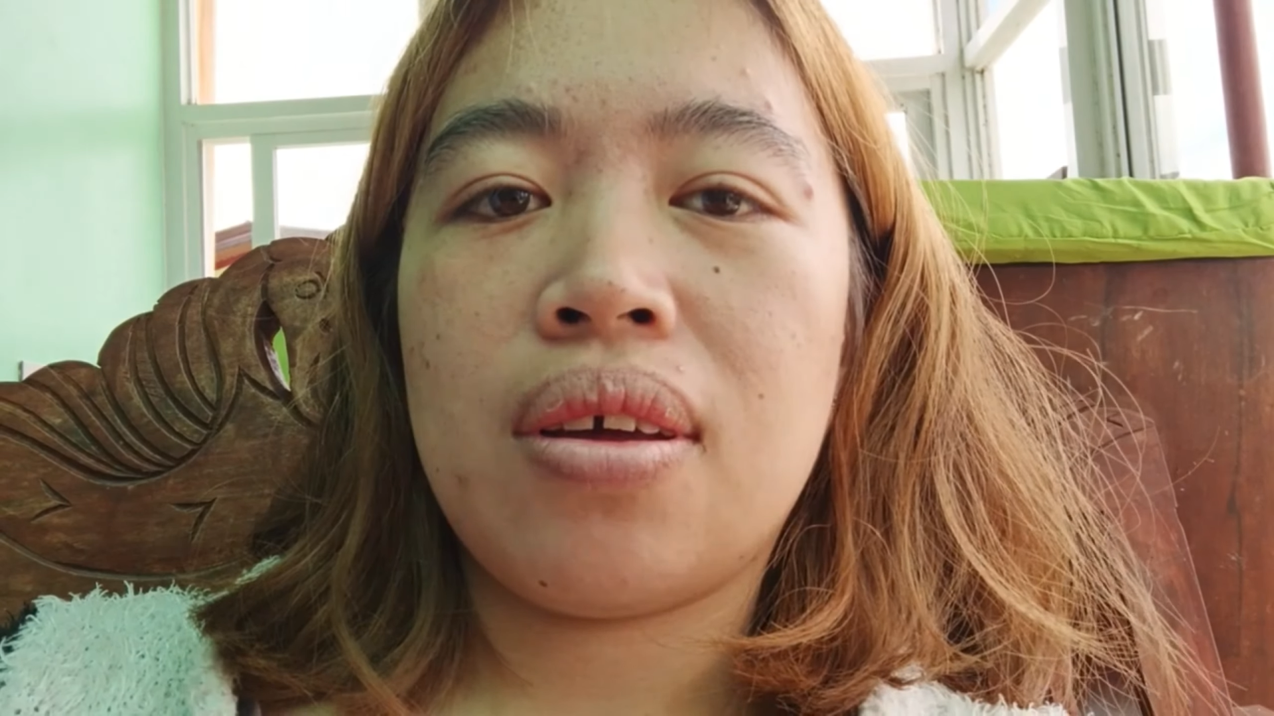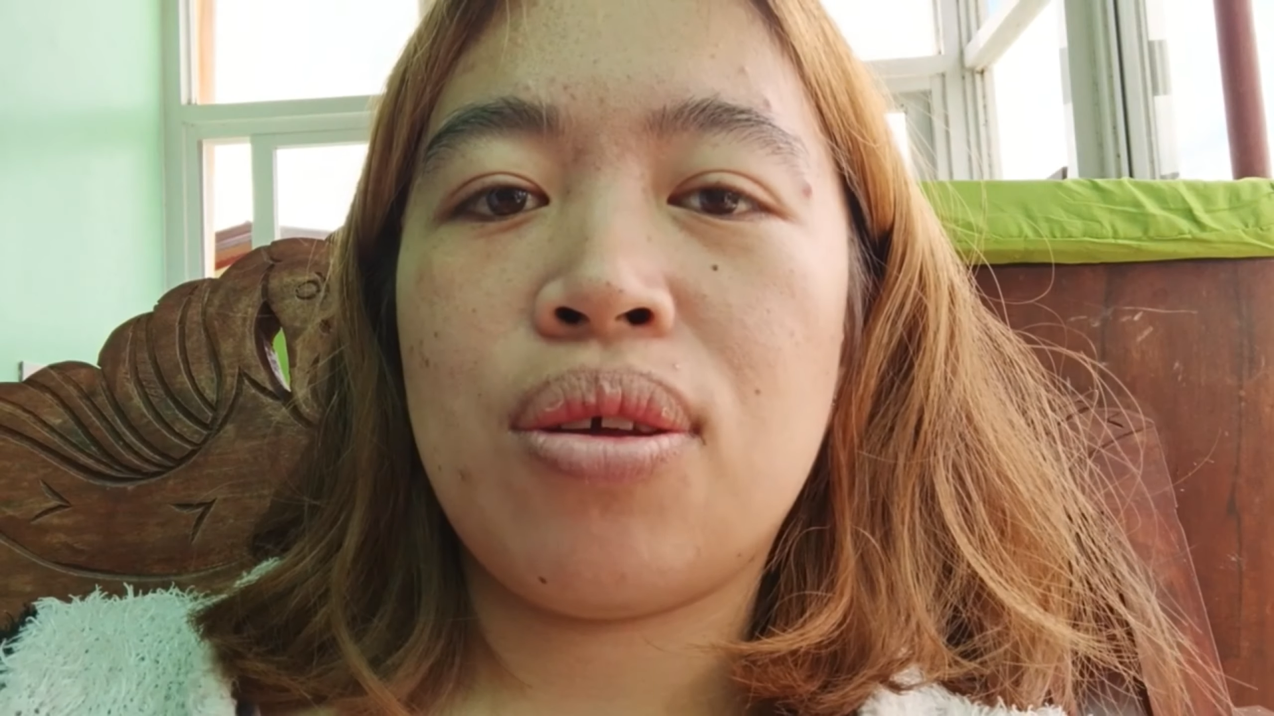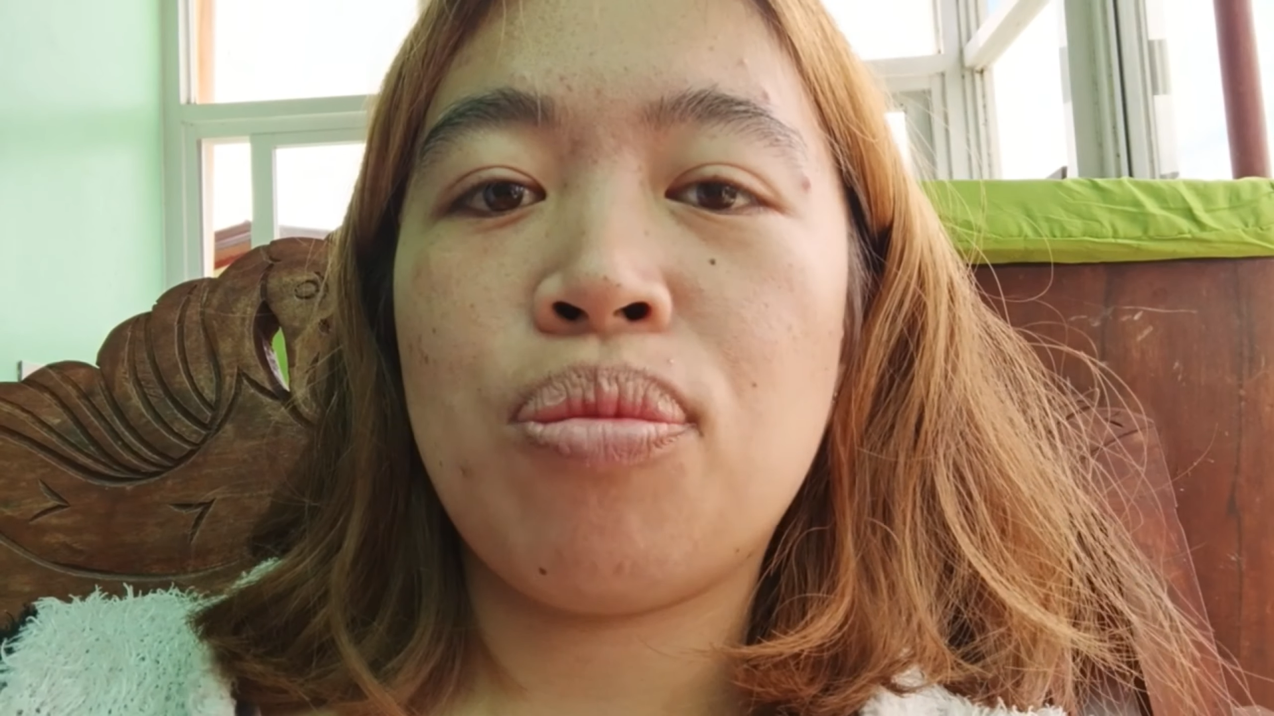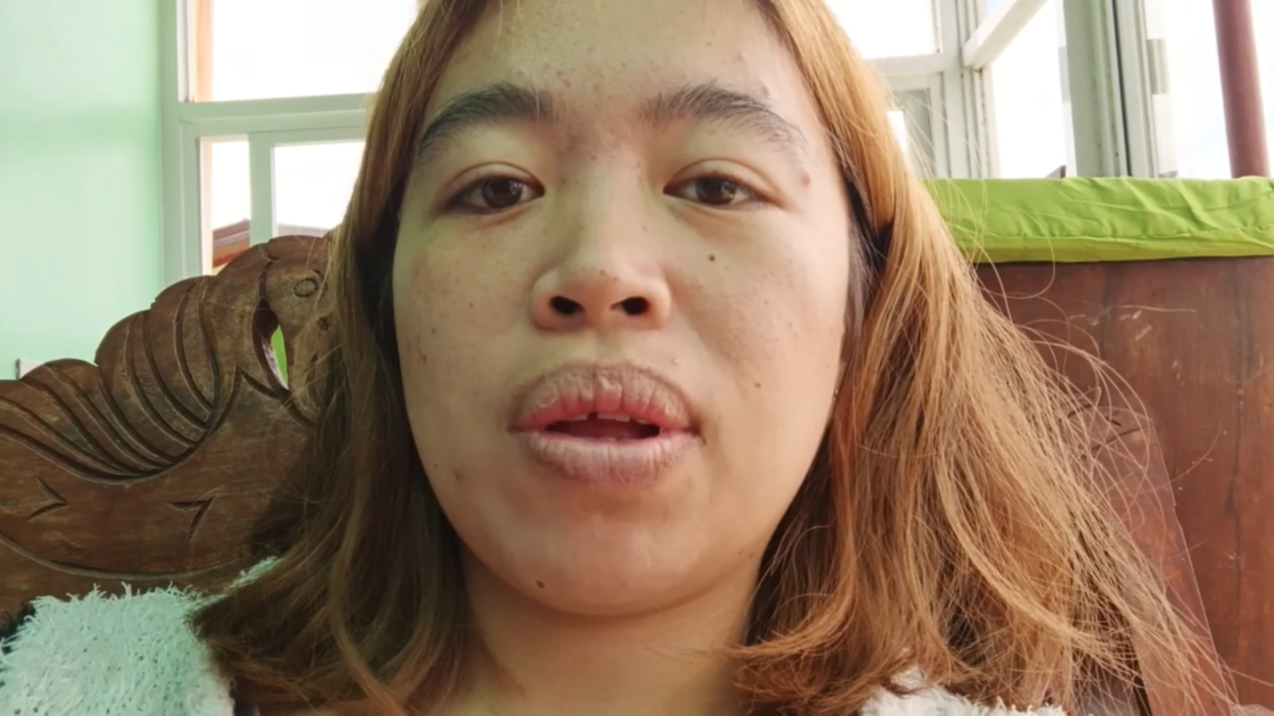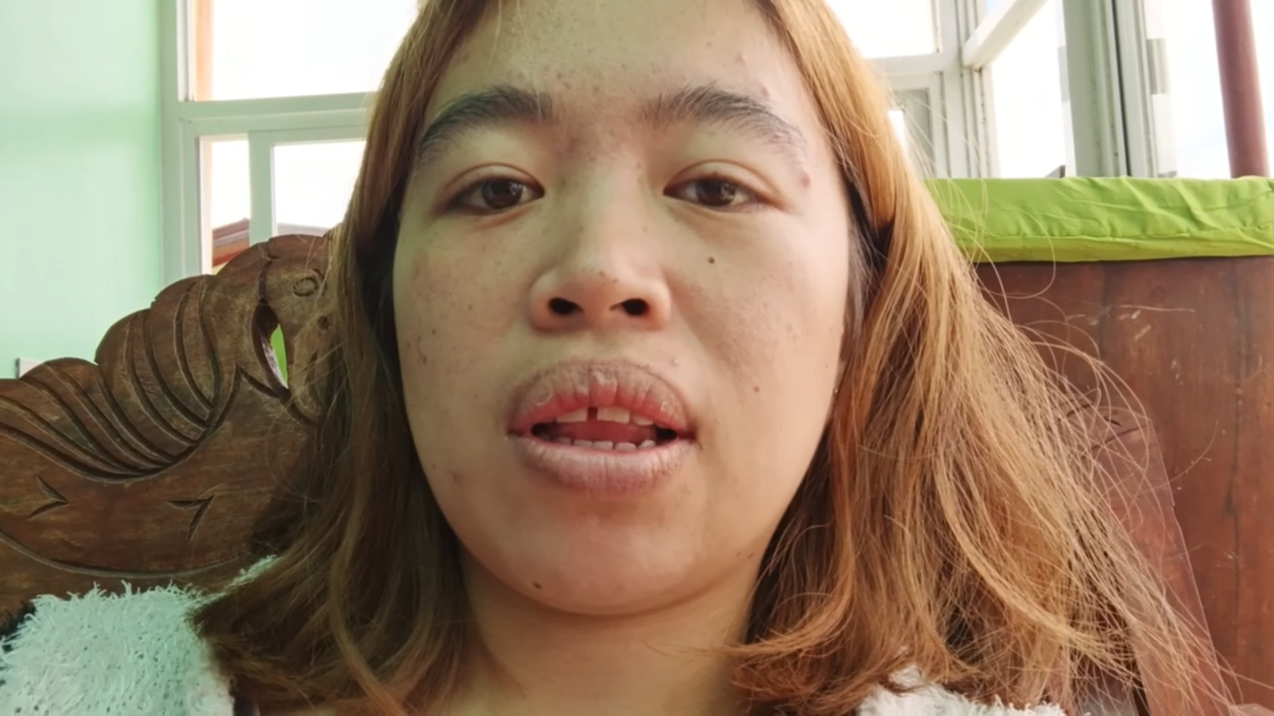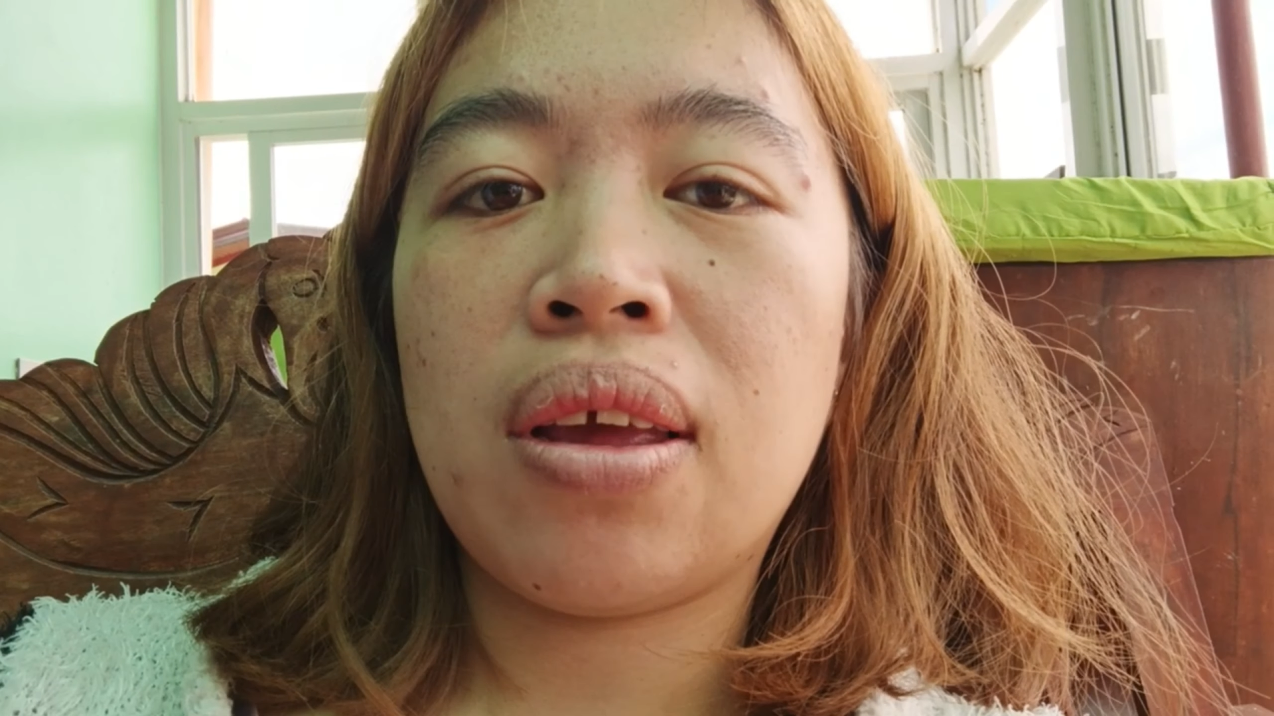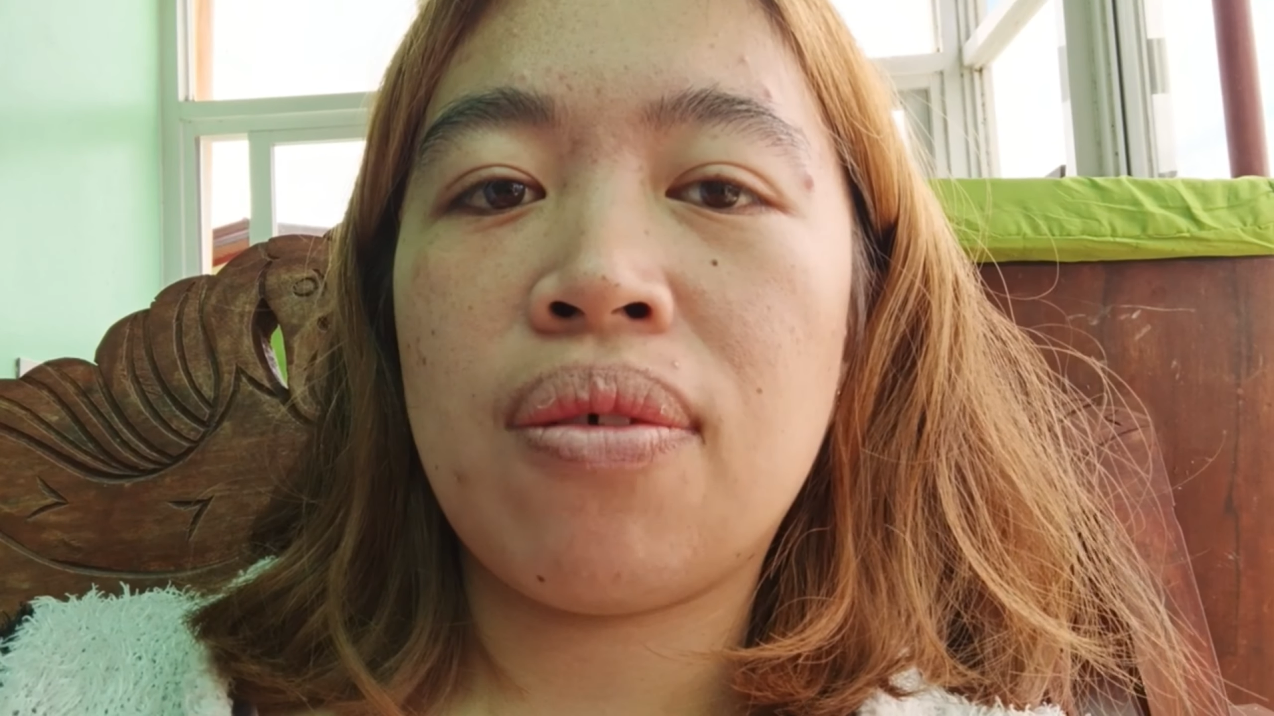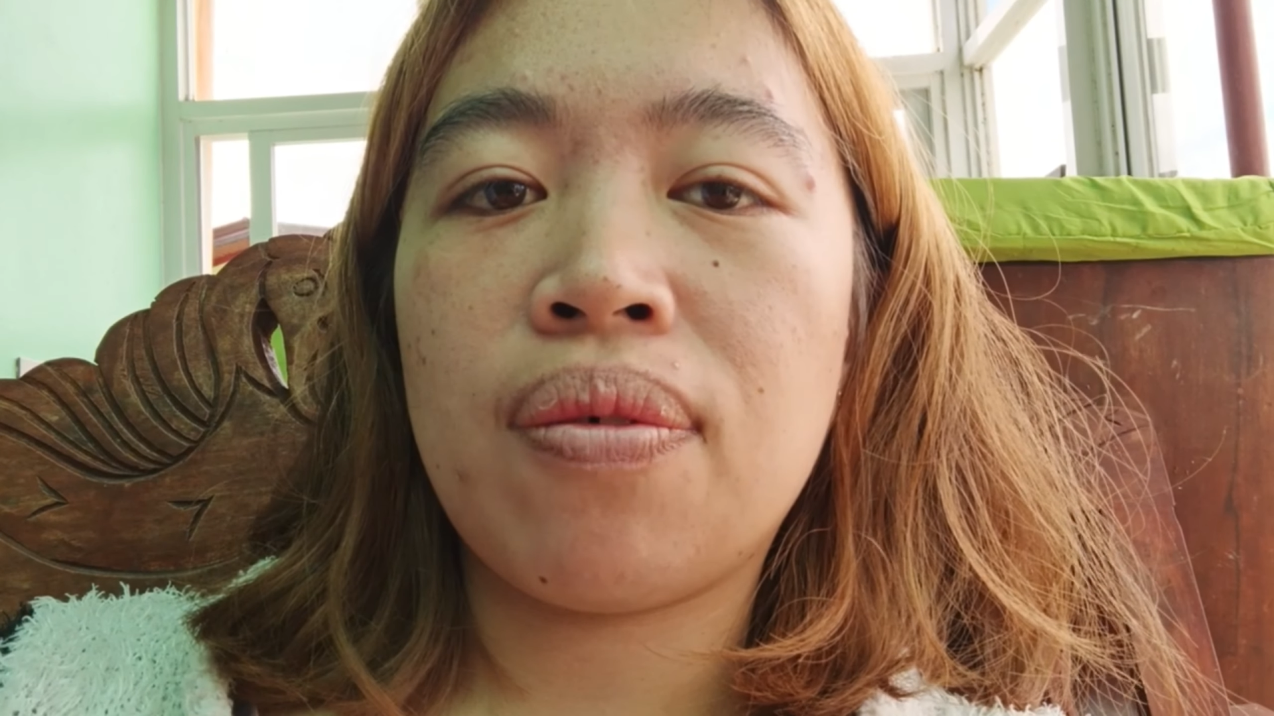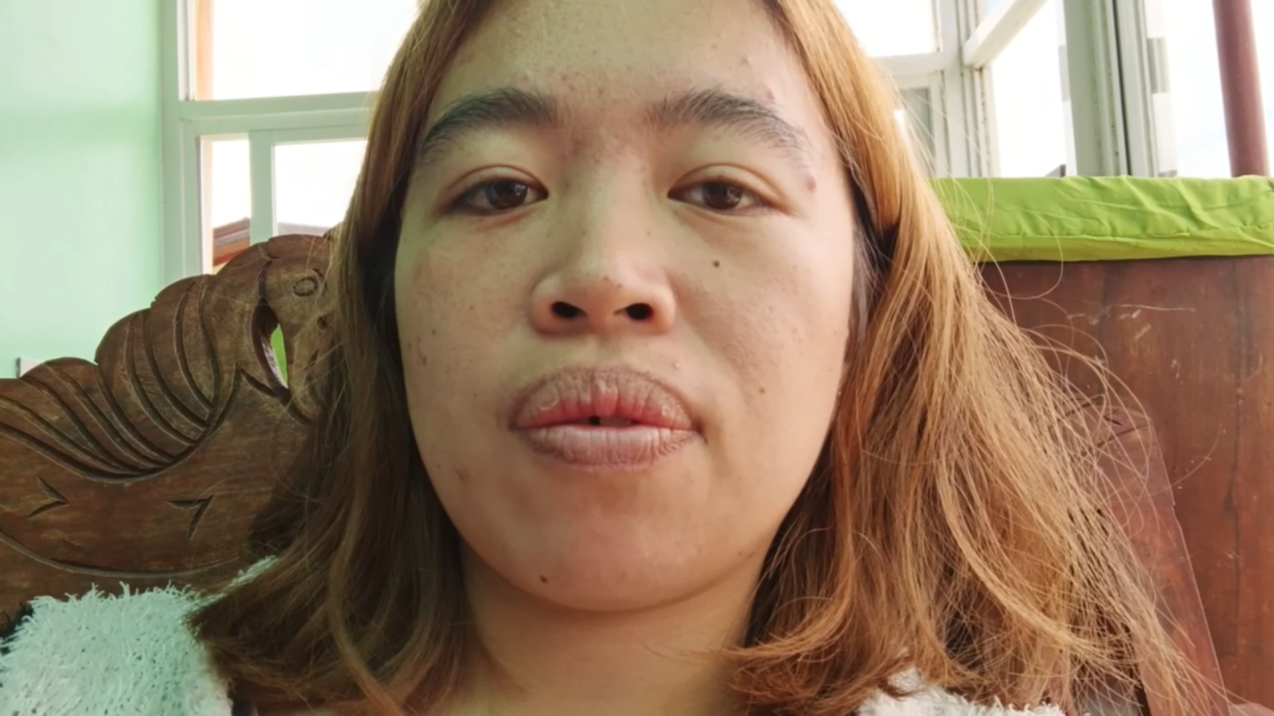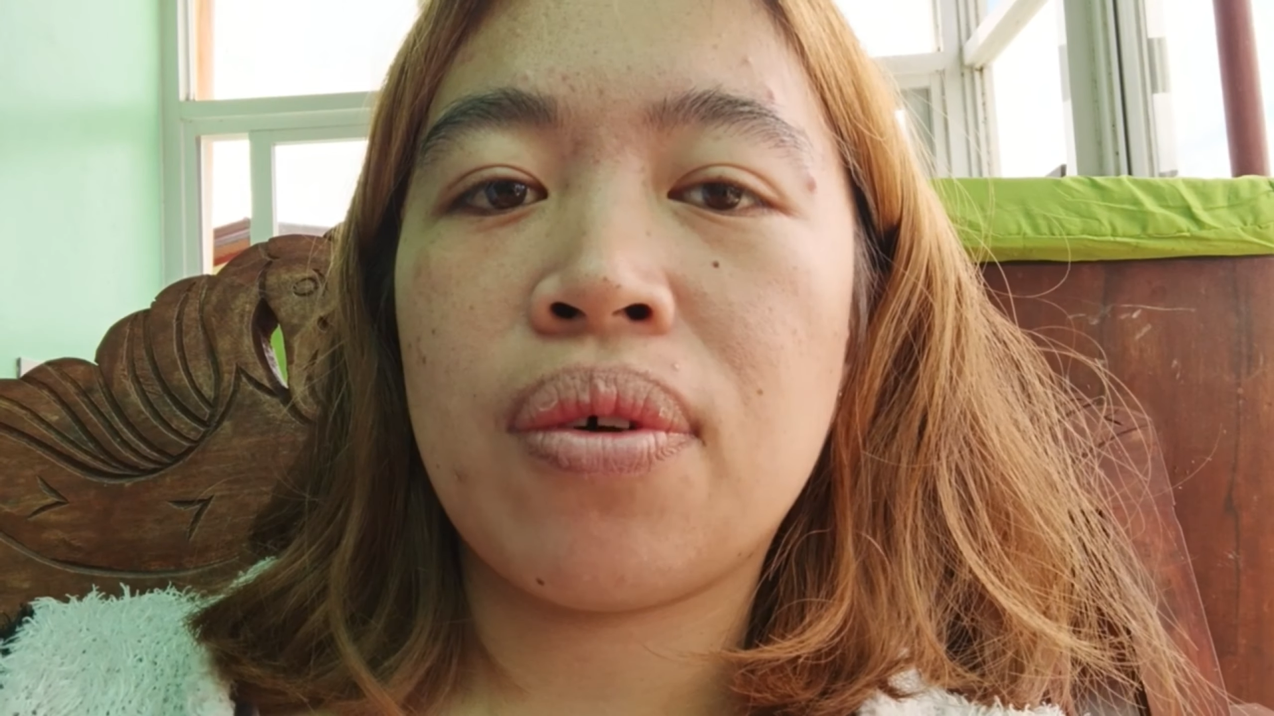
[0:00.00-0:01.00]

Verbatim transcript: you believe